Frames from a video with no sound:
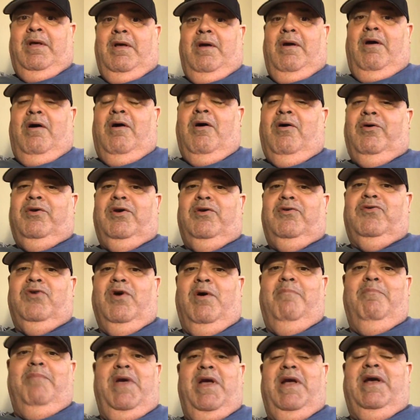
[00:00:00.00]
All you
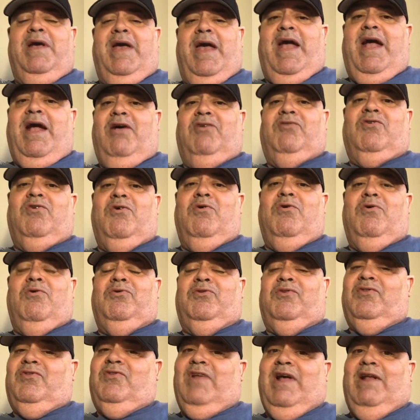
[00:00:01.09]
Trump mega assholes,
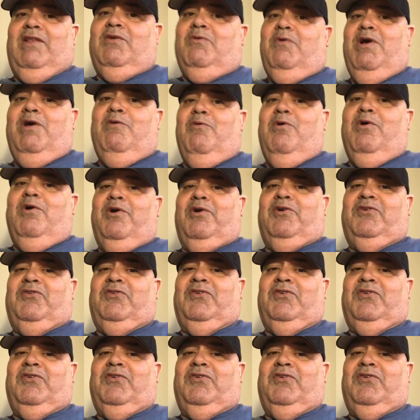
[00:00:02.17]
it's not the way it works.